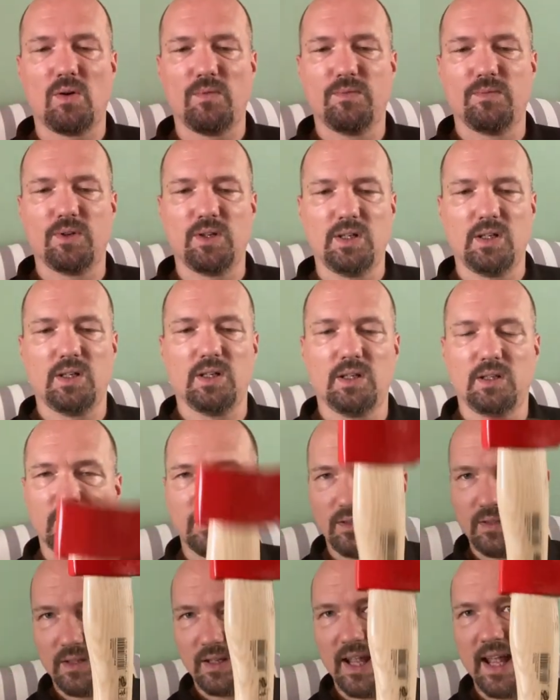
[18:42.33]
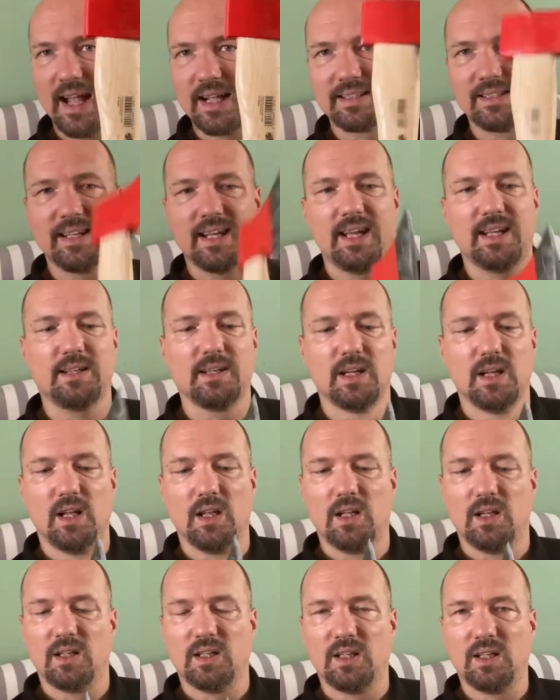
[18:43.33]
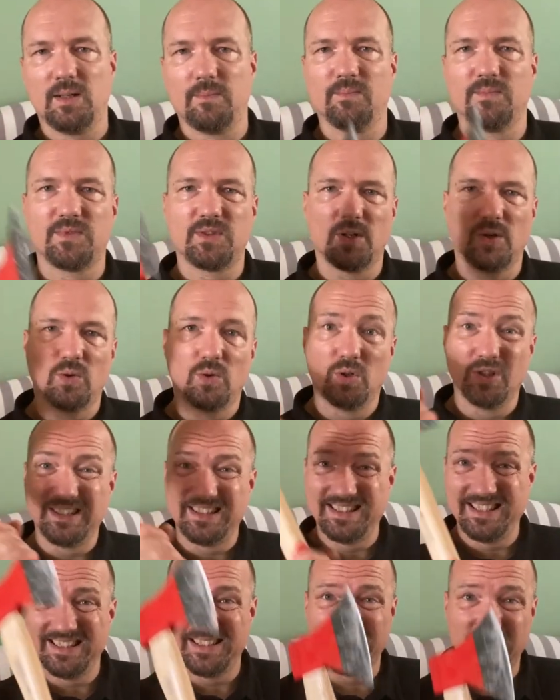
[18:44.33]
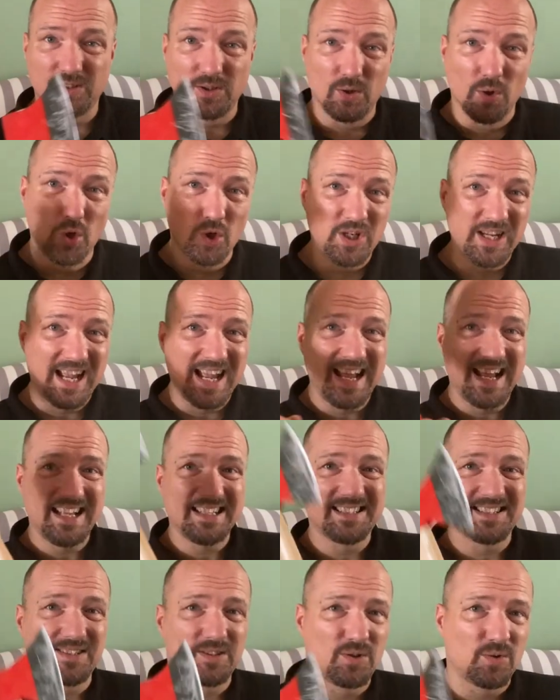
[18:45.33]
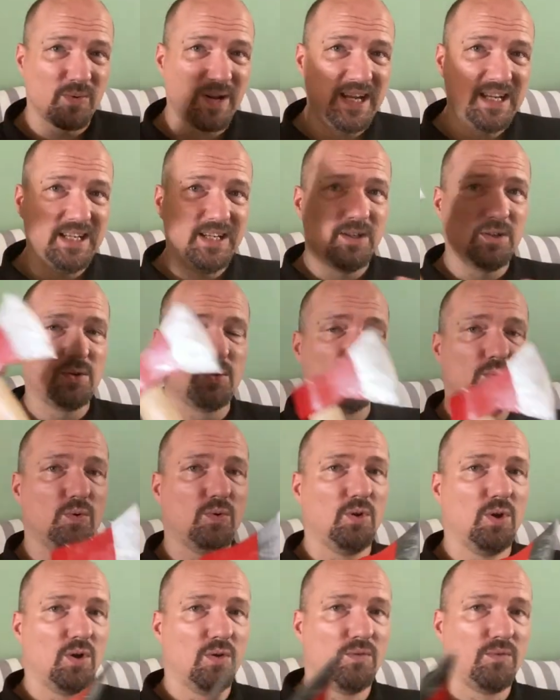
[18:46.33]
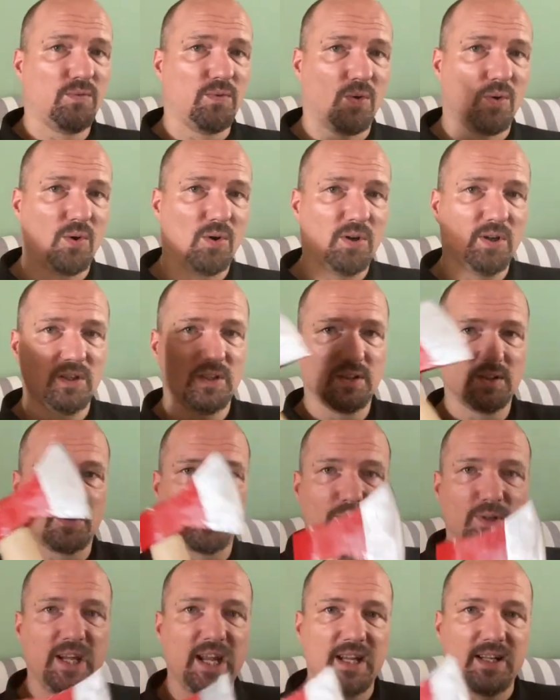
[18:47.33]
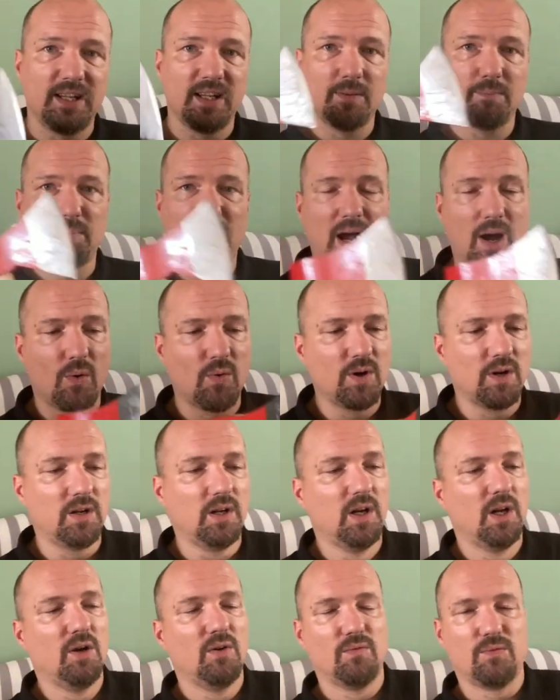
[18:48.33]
of uh, axe head. Um, so this is good as a training tool for creating power,